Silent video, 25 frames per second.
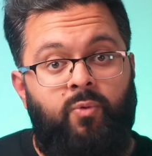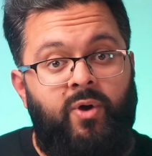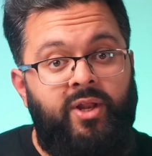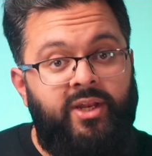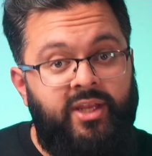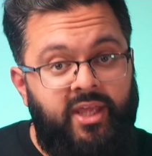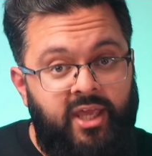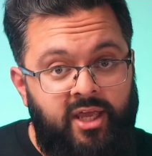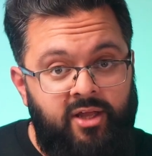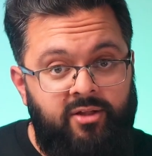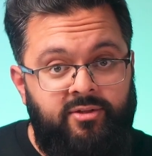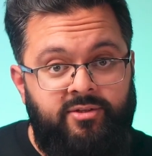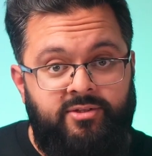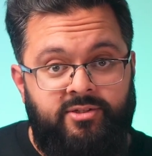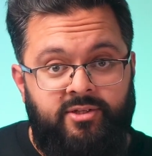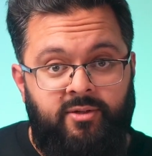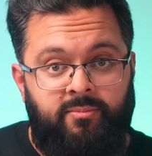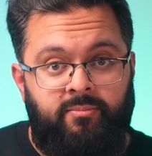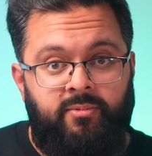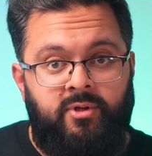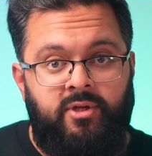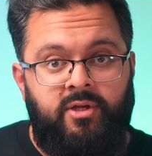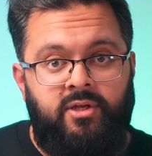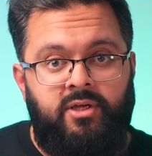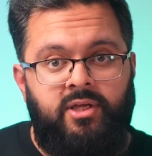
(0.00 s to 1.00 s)
one kills
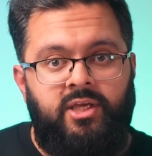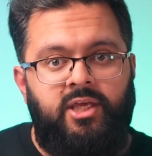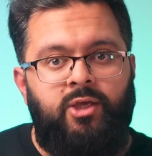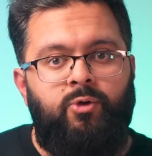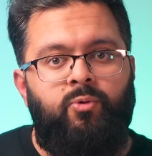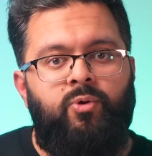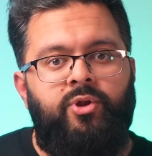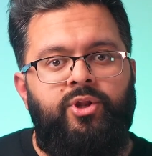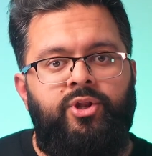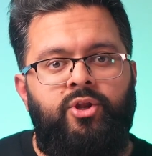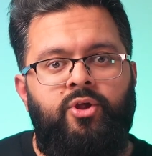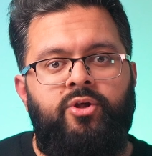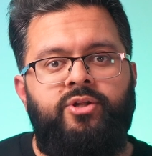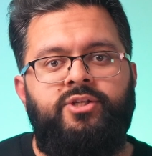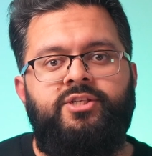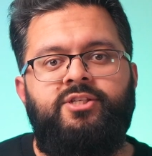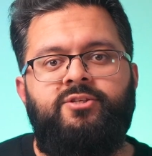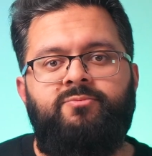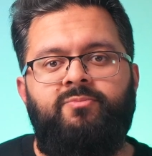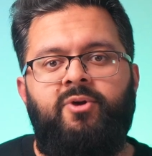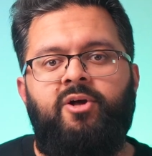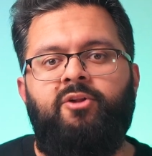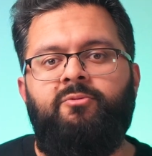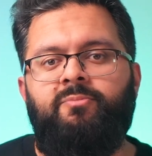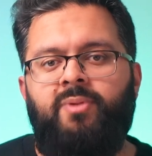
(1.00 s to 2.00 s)
them, he will not
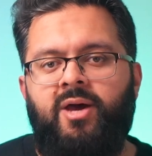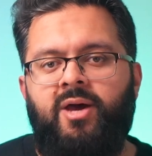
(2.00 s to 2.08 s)
smell